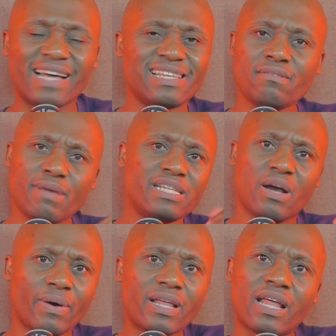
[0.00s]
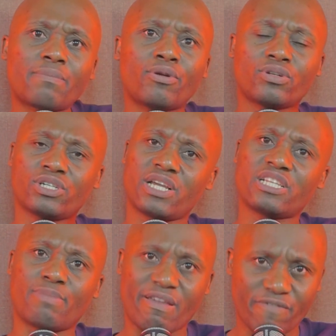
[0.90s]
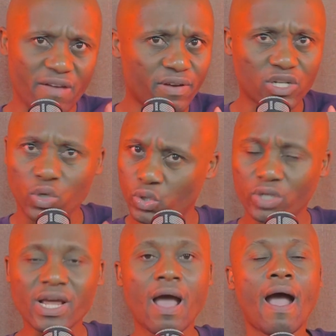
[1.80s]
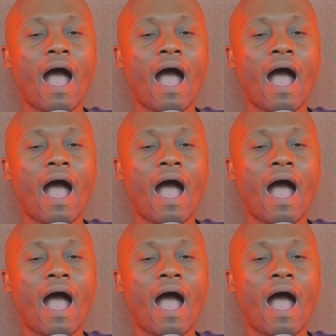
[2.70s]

doesn't matter whether that politician is my favorite or not.